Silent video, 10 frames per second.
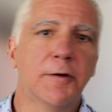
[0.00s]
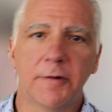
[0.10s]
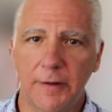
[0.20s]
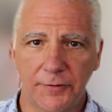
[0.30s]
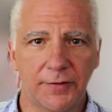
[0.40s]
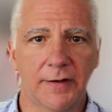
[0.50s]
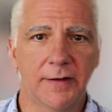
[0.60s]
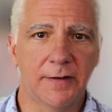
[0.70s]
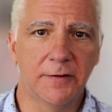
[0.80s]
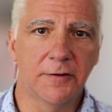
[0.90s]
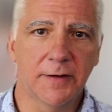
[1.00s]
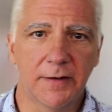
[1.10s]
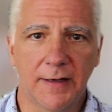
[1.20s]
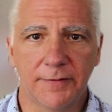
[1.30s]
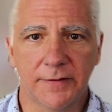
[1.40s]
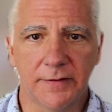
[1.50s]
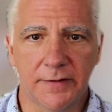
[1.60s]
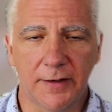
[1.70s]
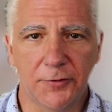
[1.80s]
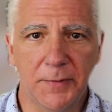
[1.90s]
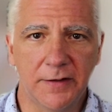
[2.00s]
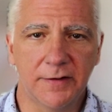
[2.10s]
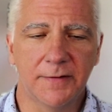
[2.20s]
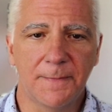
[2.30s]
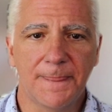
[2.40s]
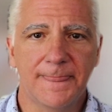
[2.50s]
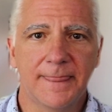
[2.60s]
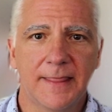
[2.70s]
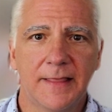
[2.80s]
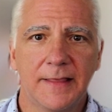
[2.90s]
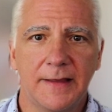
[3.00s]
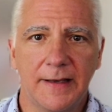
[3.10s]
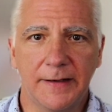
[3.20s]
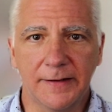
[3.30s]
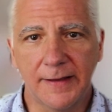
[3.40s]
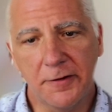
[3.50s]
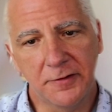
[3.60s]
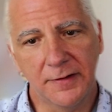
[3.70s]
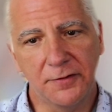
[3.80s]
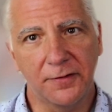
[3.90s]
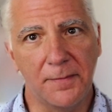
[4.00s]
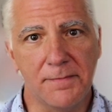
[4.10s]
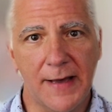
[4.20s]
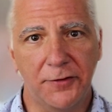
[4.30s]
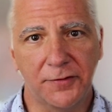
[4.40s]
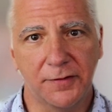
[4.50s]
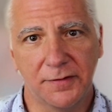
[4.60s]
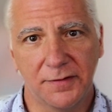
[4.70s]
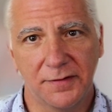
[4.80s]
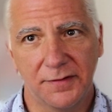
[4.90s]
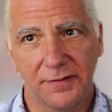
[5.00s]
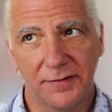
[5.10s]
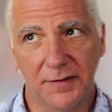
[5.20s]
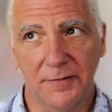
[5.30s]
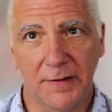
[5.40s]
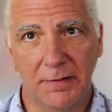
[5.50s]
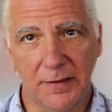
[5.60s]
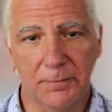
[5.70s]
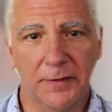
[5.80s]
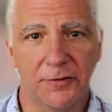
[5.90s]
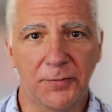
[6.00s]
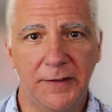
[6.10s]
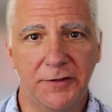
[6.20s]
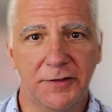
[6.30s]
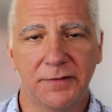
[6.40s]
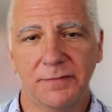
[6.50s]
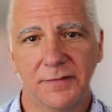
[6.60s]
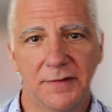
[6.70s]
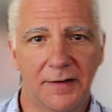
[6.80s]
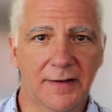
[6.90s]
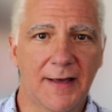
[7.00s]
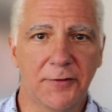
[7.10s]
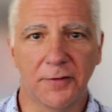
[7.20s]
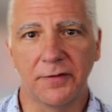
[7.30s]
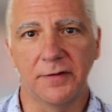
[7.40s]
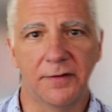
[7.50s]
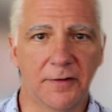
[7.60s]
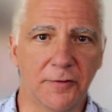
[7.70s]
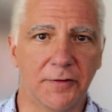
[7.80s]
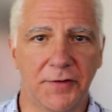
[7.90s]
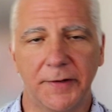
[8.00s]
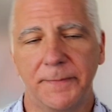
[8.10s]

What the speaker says: outside and you're trying to have a nice meeting, and it calculates the mask of everything but the speech, and it cancels the noise out.